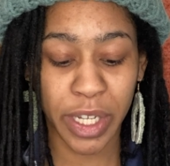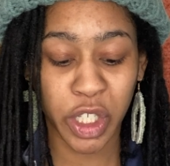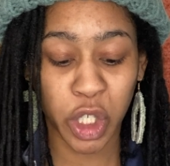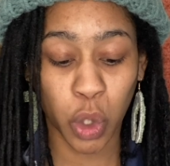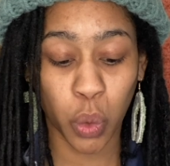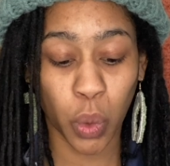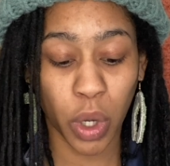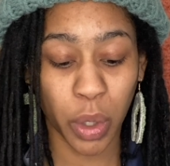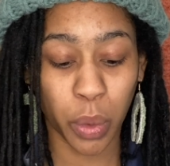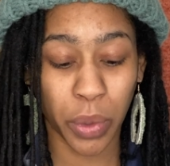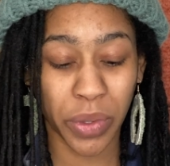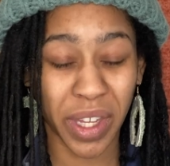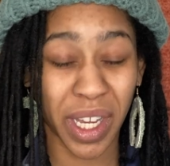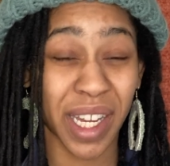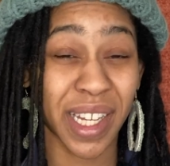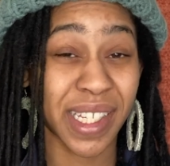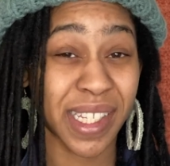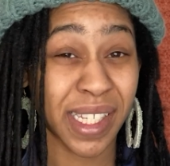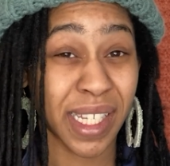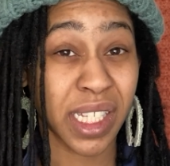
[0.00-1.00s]
to work with it
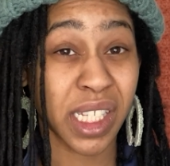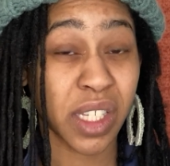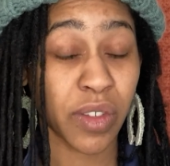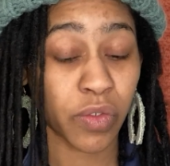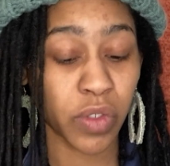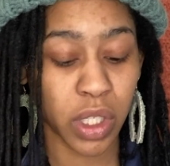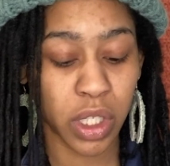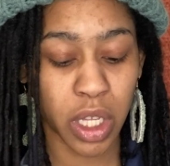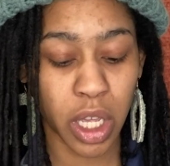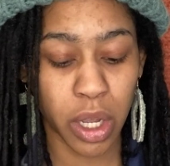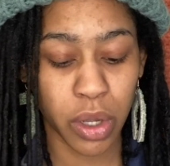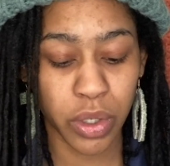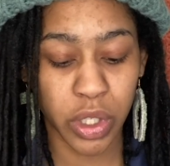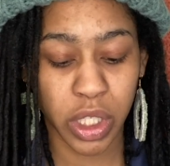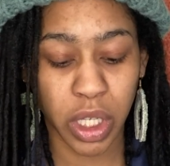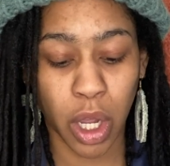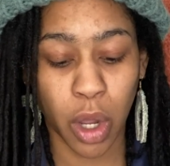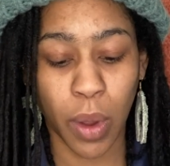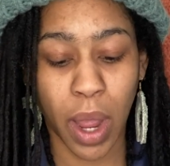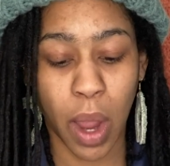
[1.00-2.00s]
extensively though,
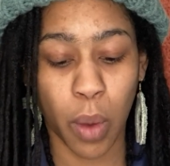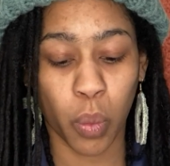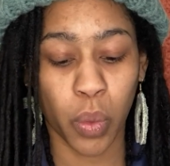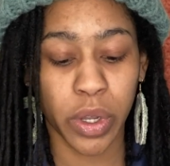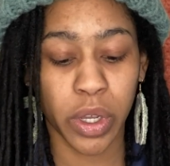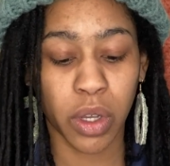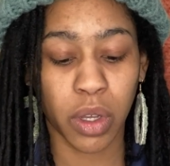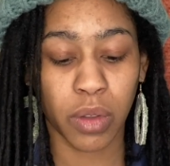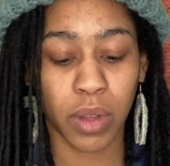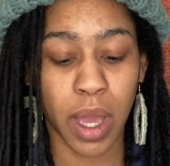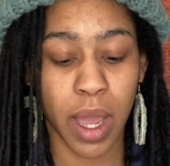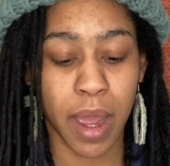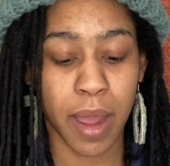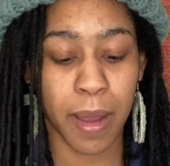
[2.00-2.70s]
so I will